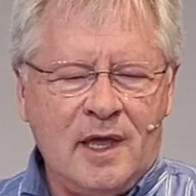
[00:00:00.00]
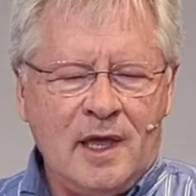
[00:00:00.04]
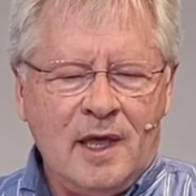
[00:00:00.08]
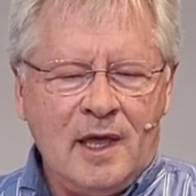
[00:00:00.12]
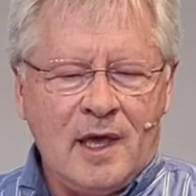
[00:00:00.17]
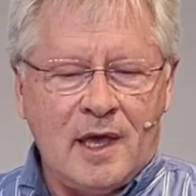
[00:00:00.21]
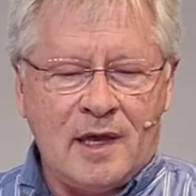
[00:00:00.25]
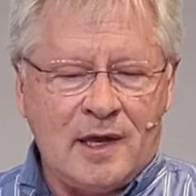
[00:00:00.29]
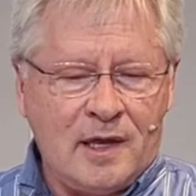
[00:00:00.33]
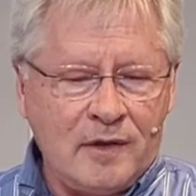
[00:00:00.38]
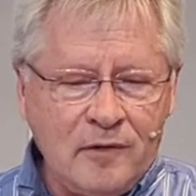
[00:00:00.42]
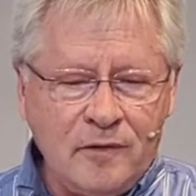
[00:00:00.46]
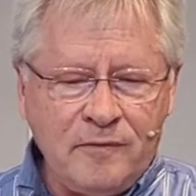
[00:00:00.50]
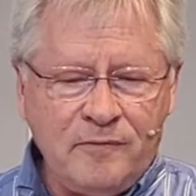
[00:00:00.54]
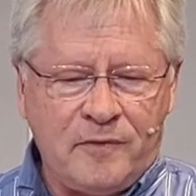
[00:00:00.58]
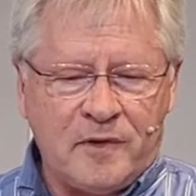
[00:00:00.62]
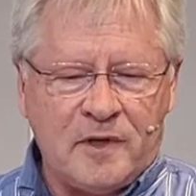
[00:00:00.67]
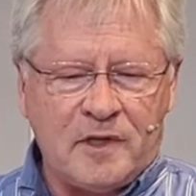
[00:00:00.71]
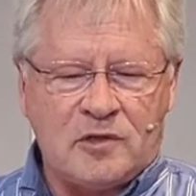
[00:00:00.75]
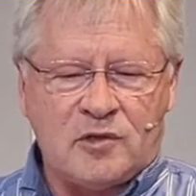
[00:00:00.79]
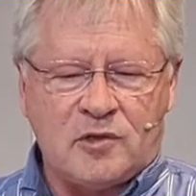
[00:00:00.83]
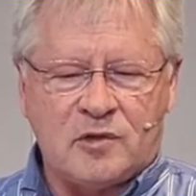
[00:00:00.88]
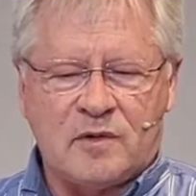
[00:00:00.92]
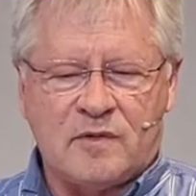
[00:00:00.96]
Another
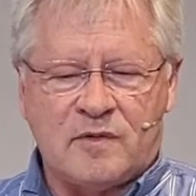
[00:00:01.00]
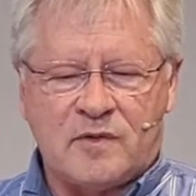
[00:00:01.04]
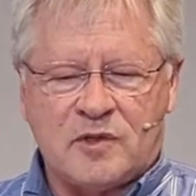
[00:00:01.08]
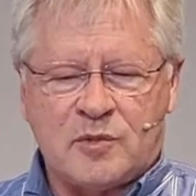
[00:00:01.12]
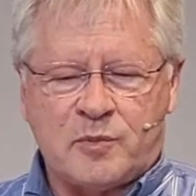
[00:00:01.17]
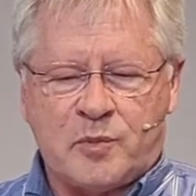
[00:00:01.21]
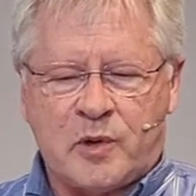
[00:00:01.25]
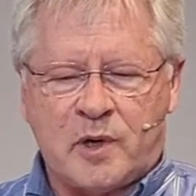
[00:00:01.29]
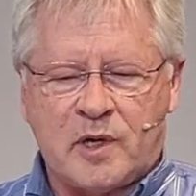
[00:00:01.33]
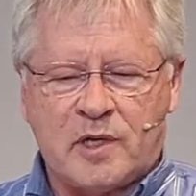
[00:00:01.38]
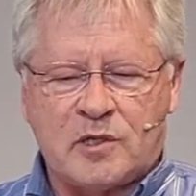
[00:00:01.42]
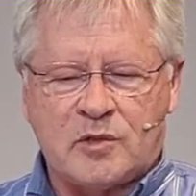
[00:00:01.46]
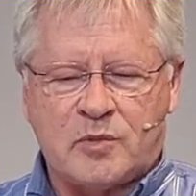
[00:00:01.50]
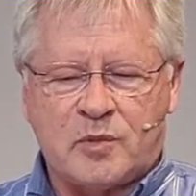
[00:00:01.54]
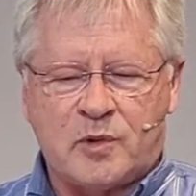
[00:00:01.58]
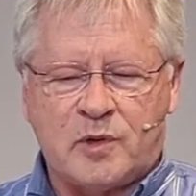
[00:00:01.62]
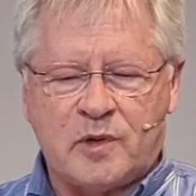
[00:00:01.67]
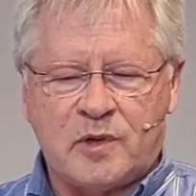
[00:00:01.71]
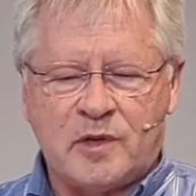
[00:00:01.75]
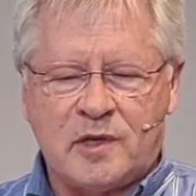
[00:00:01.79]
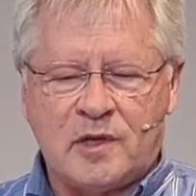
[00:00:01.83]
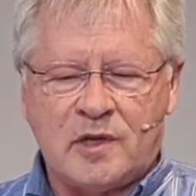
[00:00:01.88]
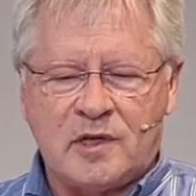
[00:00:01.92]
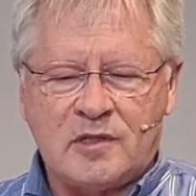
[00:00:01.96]
feature of his
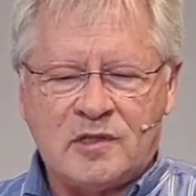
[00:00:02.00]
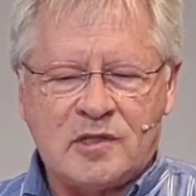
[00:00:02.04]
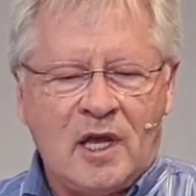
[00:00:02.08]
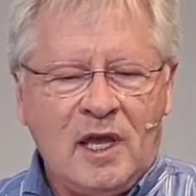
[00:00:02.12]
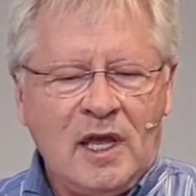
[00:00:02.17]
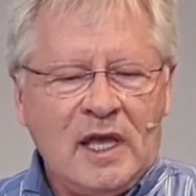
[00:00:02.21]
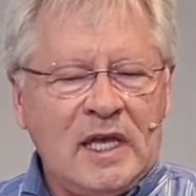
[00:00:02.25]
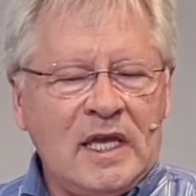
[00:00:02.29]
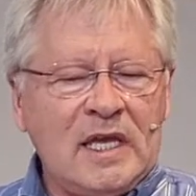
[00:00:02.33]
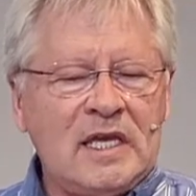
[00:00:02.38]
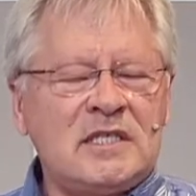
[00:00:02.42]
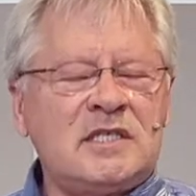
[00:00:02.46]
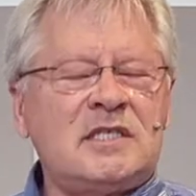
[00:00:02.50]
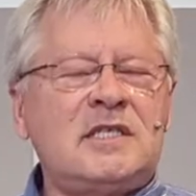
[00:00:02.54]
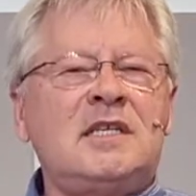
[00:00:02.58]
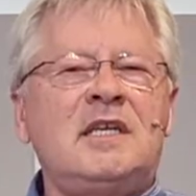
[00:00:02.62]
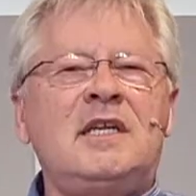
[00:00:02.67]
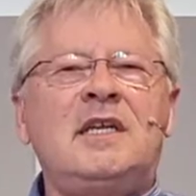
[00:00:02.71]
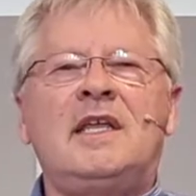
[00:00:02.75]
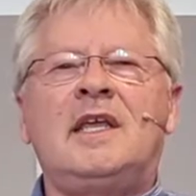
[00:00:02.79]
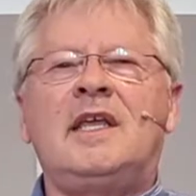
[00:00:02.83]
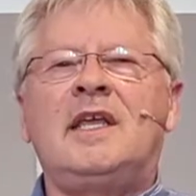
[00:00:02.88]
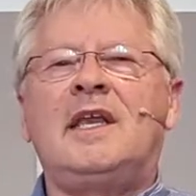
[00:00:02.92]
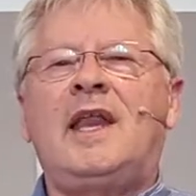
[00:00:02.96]
praiseworthiness is
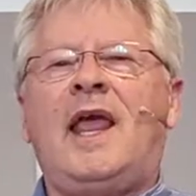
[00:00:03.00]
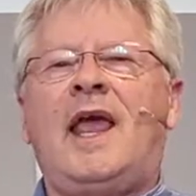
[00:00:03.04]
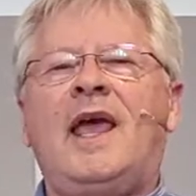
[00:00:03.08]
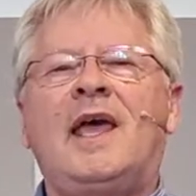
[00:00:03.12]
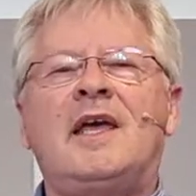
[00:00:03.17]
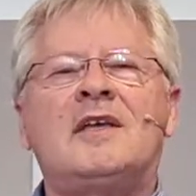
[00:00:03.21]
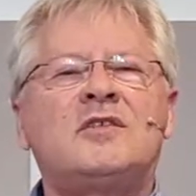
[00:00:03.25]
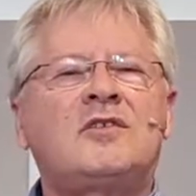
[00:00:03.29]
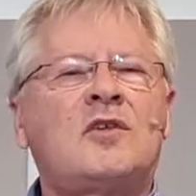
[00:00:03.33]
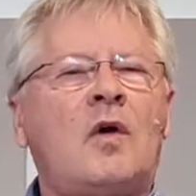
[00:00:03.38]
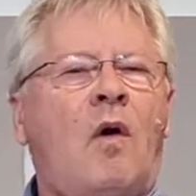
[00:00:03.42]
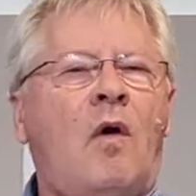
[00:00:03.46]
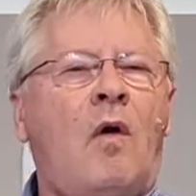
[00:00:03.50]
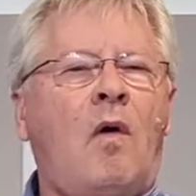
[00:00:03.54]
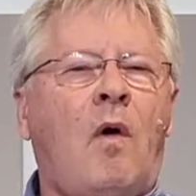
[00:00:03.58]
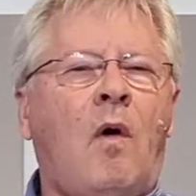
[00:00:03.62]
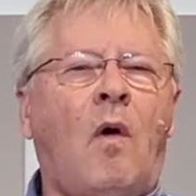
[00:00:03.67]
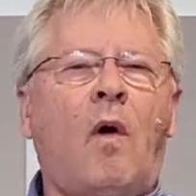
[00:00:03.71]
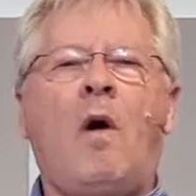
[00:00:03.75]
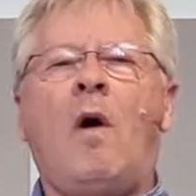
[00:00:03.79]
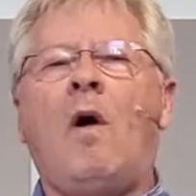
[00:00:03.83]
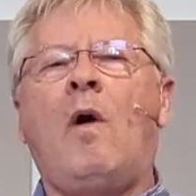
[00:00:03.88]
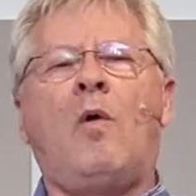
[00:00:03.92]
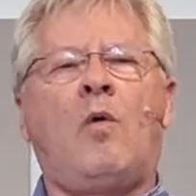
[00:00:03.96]
that it has
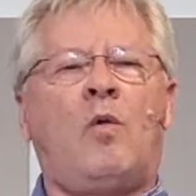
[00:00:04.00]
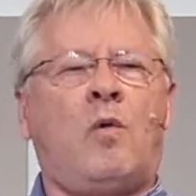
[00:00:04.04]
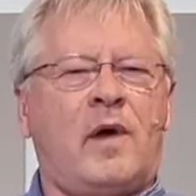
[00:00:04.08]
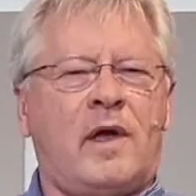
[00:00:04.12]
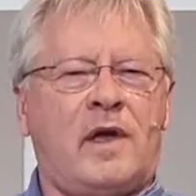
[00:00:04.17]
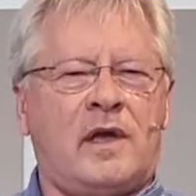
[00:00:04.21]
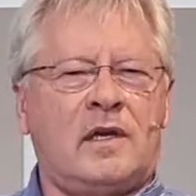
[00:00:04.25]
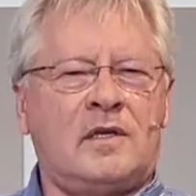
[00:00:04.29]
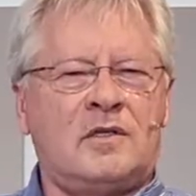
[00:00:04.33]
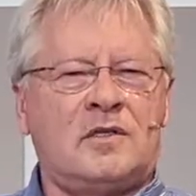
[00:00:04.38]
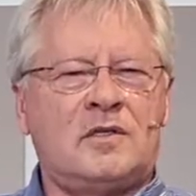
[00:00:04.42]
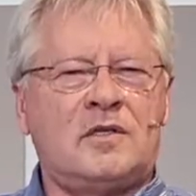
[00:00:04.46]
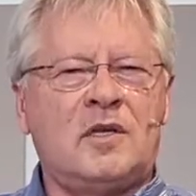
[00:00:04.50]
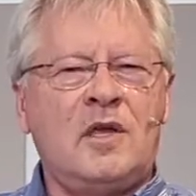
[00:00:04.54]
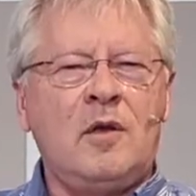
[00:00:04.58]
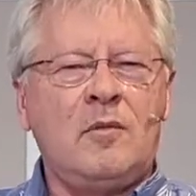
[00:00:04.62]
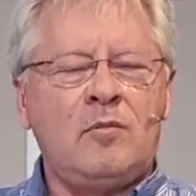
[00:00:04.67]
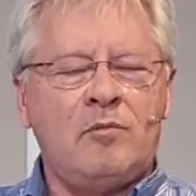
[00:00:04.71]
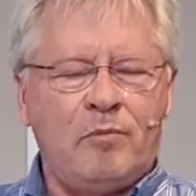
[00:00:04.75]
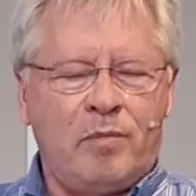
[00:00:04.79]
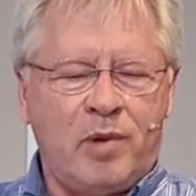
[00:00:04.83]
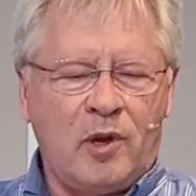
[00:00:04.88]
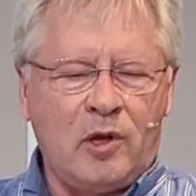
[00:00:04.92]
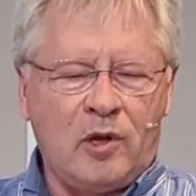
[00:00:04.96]
always
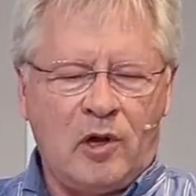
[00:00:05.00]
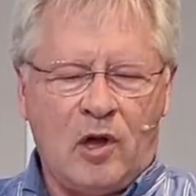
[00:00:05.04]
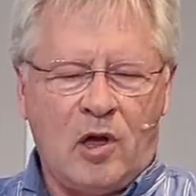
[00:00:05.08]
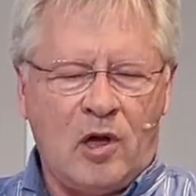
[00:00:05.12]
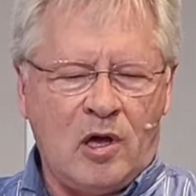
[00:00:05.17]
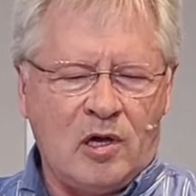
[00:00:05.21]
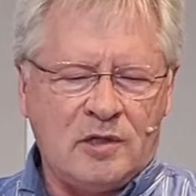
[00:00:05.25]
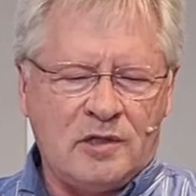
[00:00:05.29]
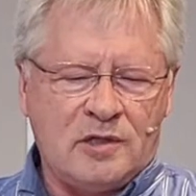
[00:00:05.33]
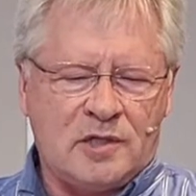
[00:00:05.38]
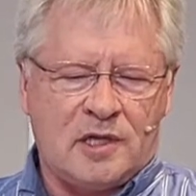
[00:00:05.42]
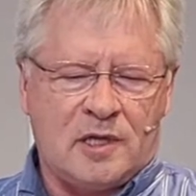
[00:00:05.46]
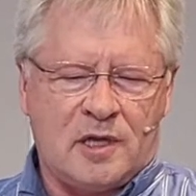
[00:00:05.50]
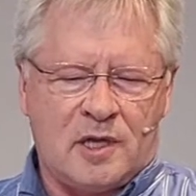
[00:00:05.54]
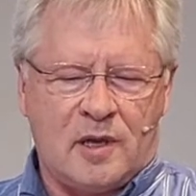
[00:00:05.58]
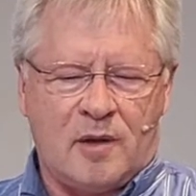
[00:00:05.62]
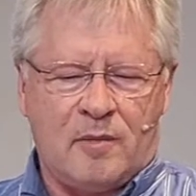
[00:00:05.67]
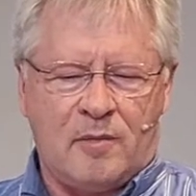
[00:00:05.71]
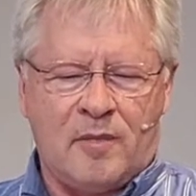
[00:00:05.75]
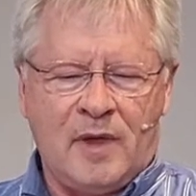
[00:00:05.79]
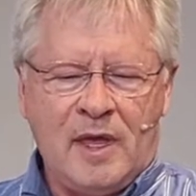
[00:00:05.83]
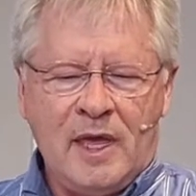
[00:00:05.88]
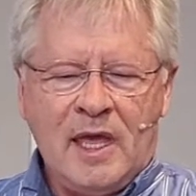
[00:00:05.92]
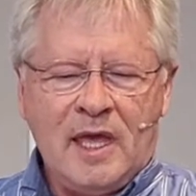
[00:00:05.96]
belonged to
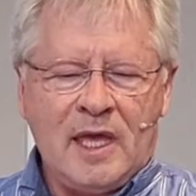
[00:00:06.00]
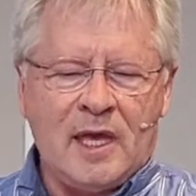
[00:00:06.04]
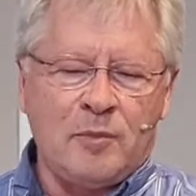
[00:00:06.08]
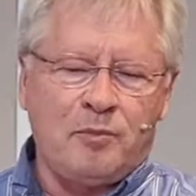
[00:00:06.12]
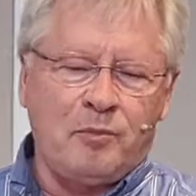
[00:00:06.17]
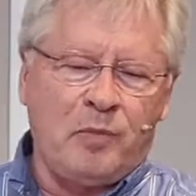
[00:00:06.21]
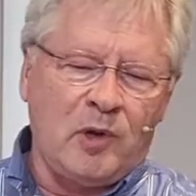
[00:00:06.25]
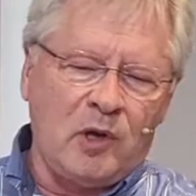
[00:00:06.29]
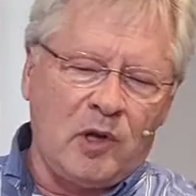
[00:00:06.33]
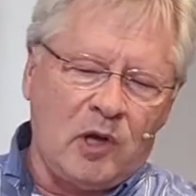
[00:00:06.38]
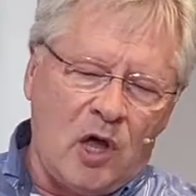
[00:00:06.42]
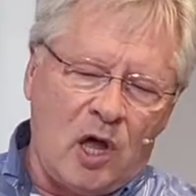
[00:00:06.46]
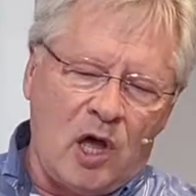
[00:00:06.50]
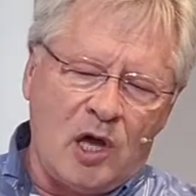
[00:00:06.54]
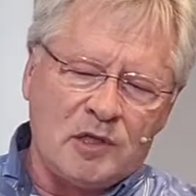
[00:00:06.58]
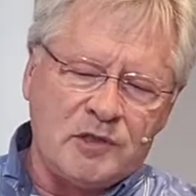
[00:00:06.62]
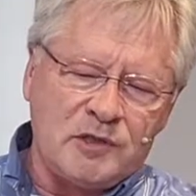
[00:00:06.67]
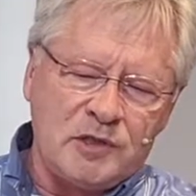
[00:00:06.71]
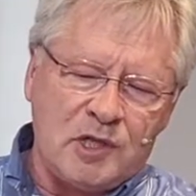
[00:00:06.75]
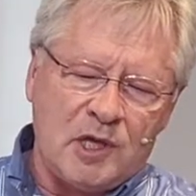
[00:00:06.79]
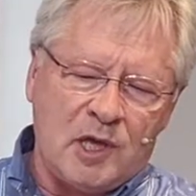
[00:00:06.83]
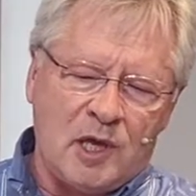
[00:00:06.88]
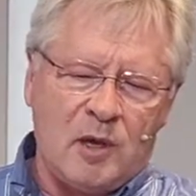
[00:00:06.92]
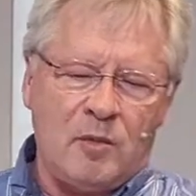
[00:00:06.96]
him. It belonged
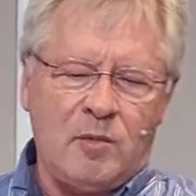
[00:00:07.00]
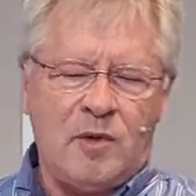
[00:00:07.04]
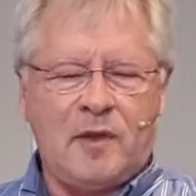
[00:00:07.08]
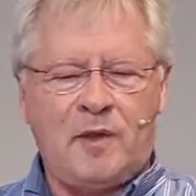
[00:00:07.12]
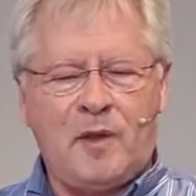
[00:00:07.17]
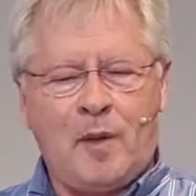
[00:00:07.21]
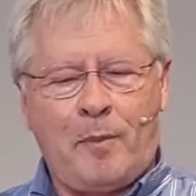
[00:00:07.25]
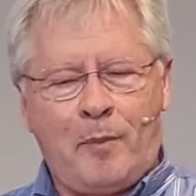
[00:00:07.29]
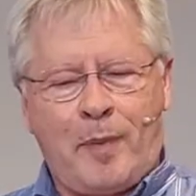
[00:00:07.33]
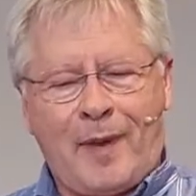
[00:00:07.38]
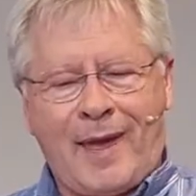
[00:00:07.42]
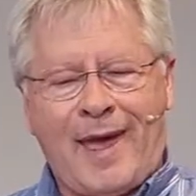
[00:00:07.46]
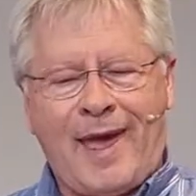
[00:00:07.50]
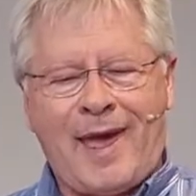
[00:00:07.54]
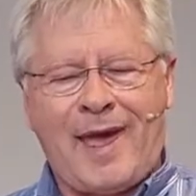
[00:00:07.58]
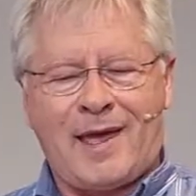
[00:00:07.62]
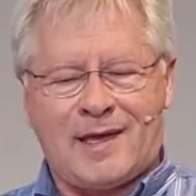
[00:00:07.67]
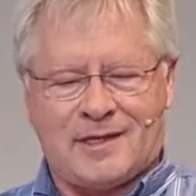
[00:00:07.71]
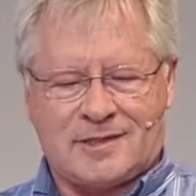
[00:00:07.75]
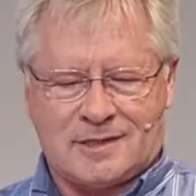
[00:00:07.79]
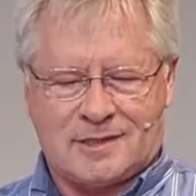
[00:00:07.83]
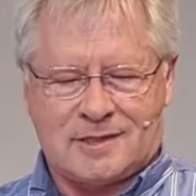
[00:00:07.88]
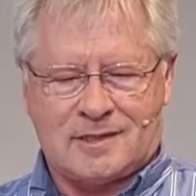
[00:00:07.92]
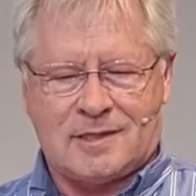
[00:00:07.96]
to him in the
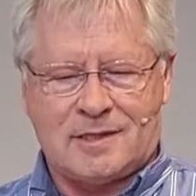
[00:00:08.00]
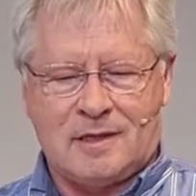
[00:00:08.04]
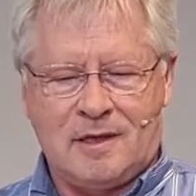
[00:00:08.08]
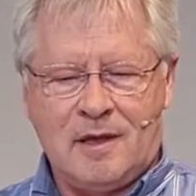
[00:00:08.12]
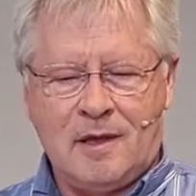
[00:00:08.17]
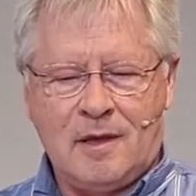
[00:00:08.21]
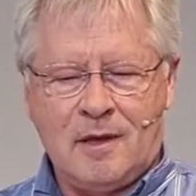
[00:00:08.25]
past.